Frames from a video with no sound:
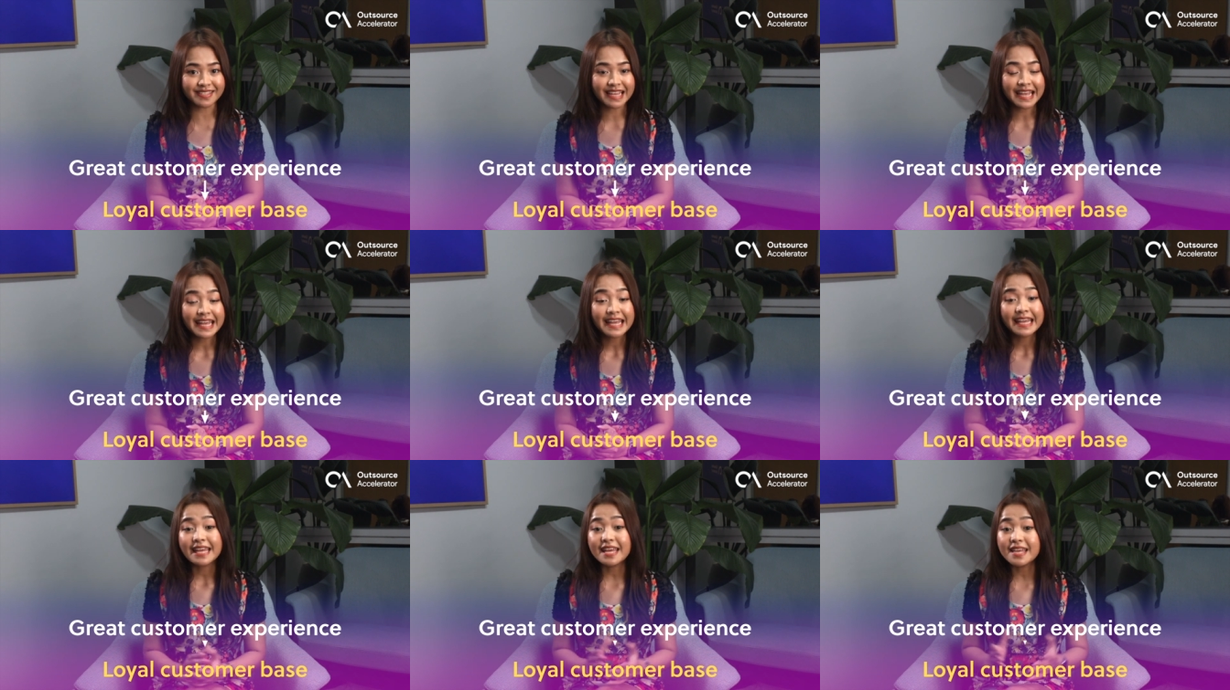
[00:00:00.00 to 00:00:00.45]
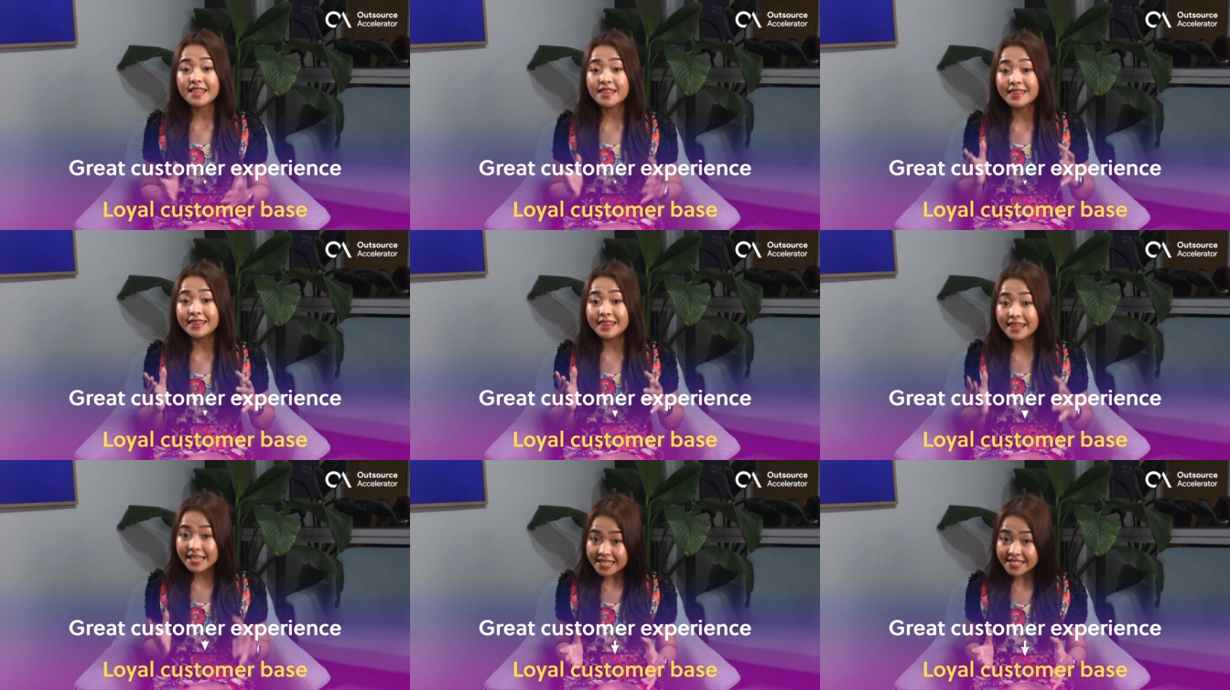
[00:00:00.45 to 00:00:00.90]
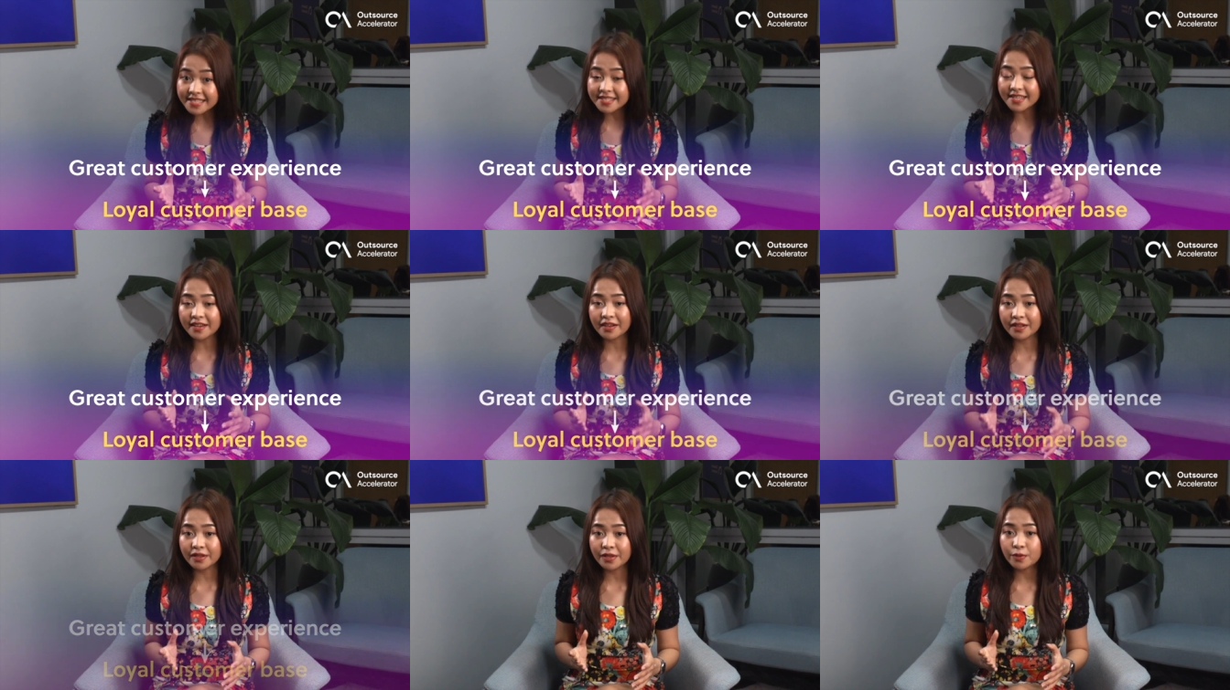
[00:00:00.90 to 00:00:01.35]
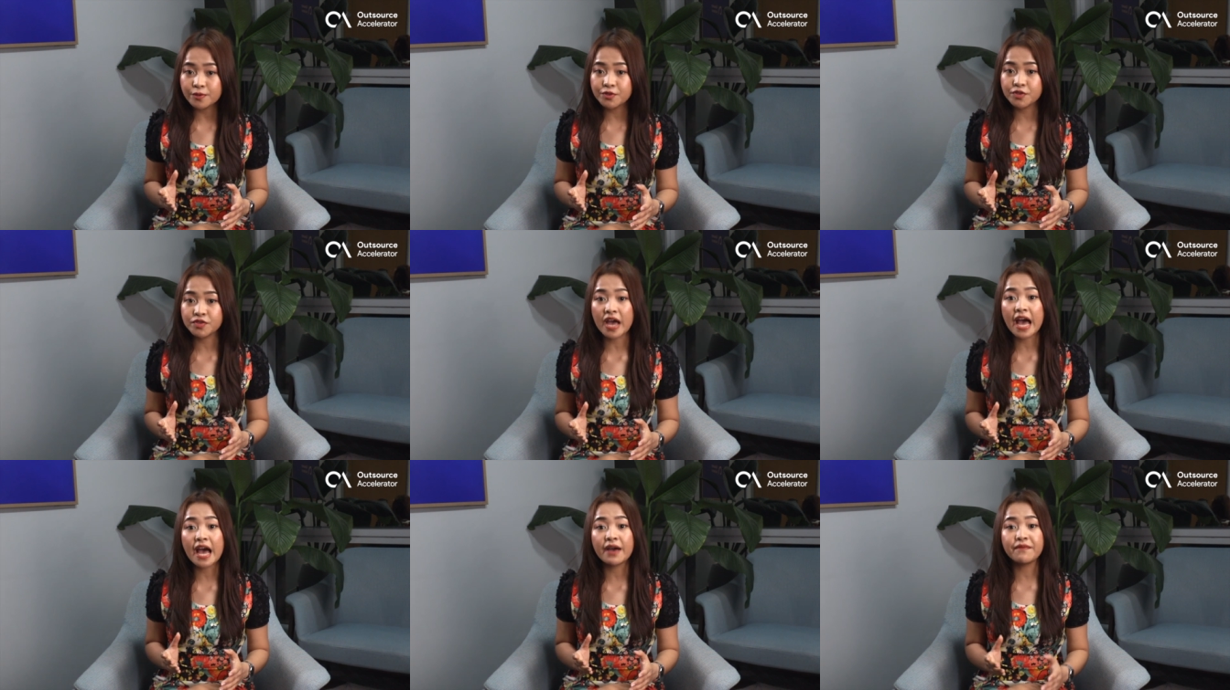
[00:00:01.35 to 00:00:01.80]
and this
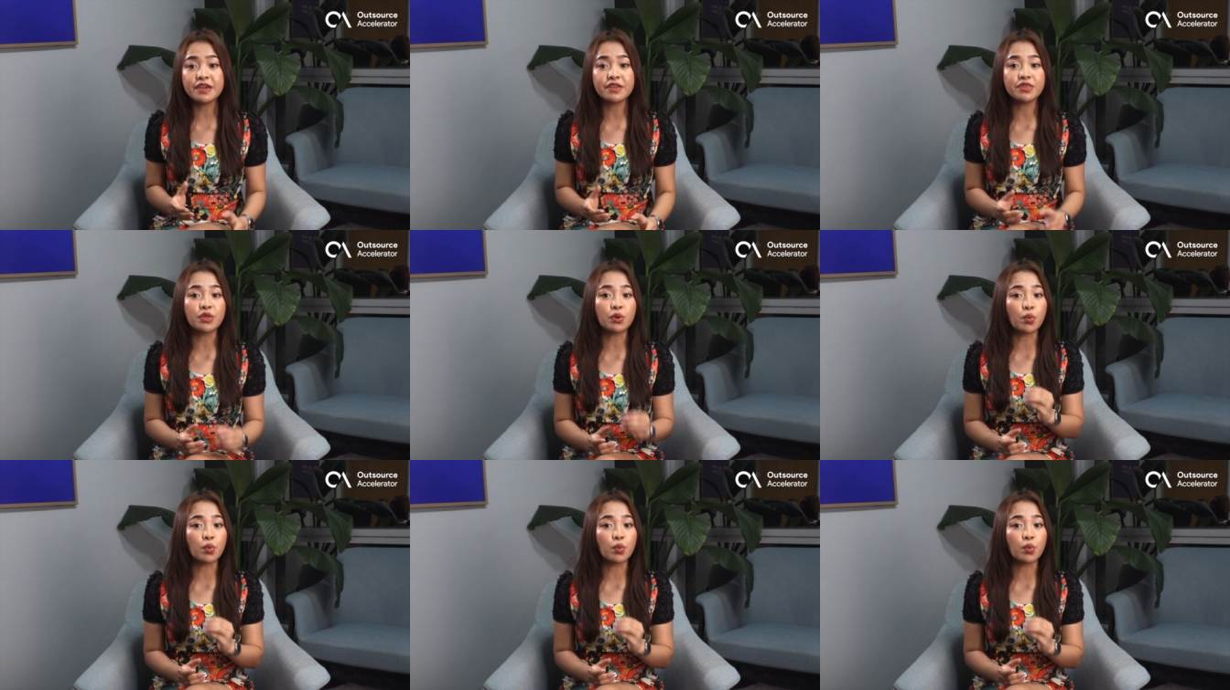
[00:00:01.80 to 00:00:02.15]
includes having the